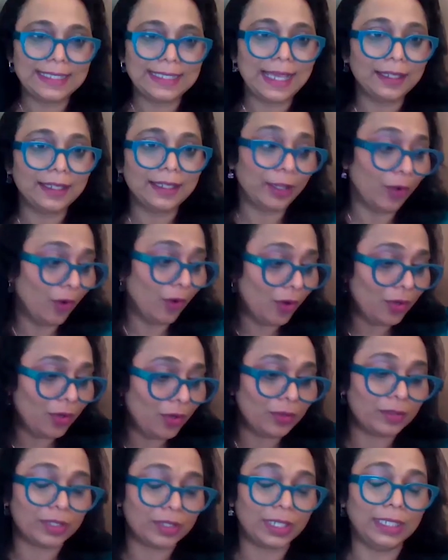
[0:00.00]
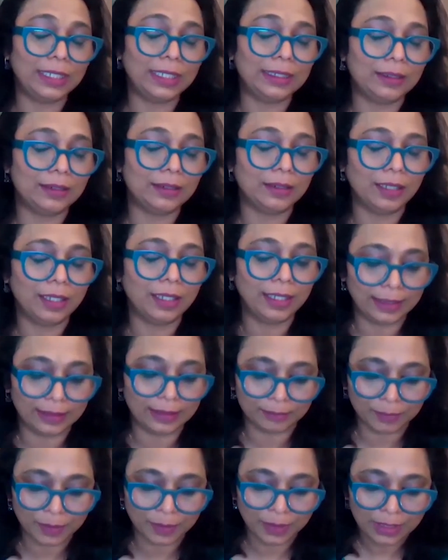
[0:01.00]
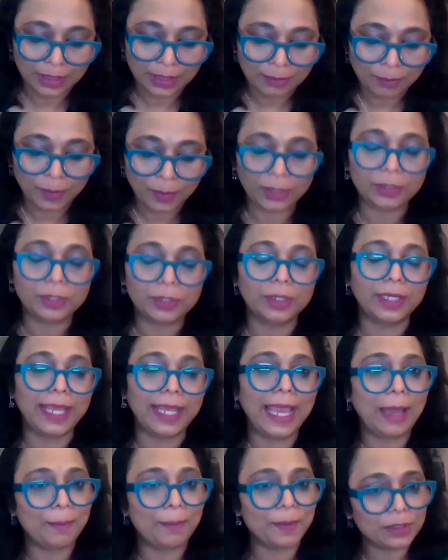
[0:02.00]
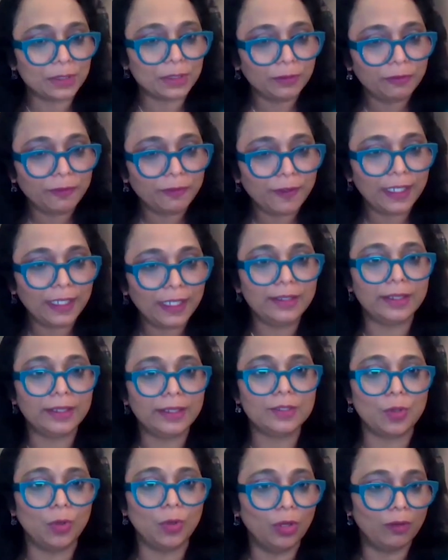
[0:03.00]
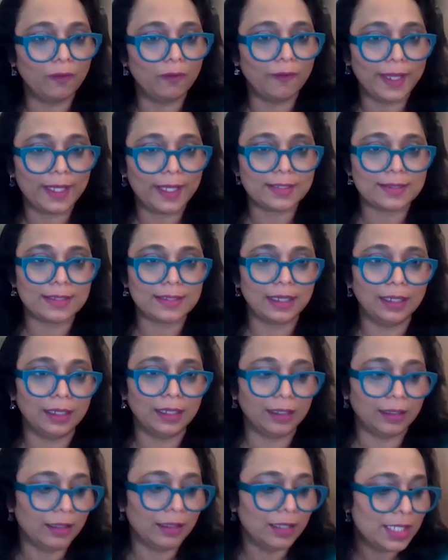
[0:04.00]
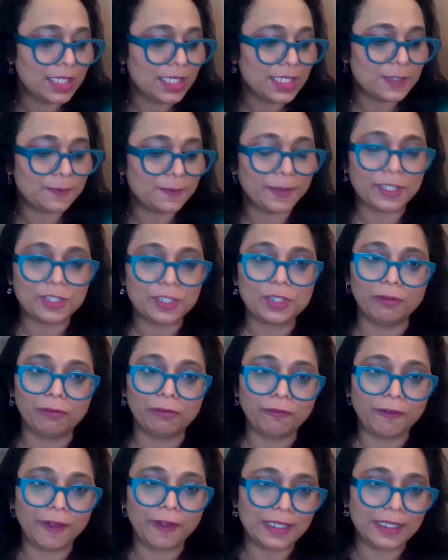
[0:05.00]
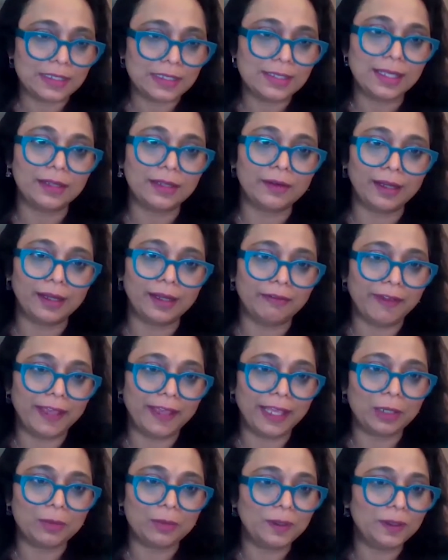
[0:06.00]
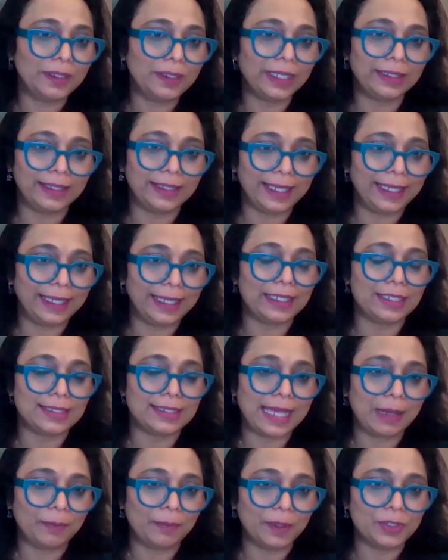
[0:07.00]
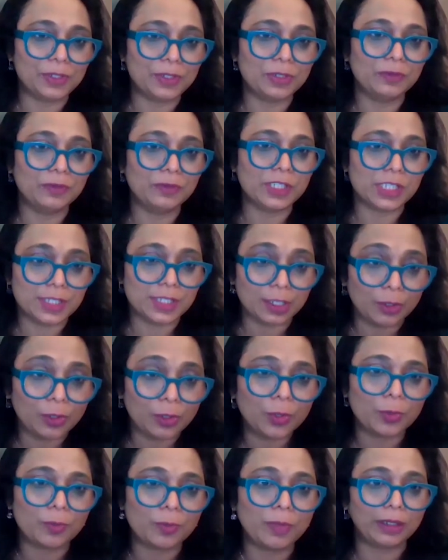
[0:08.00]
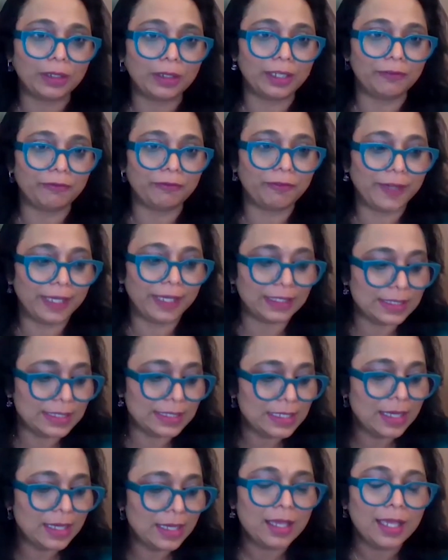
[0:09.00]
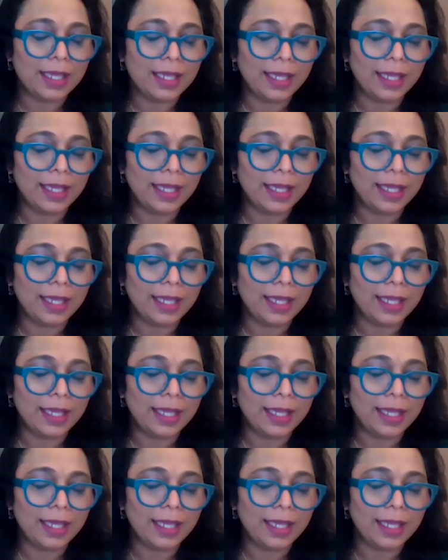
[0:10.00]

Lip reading: Exactly. Or partner capital fund. There's always special funds that are available that they can tap into, which is a go-to-market funds.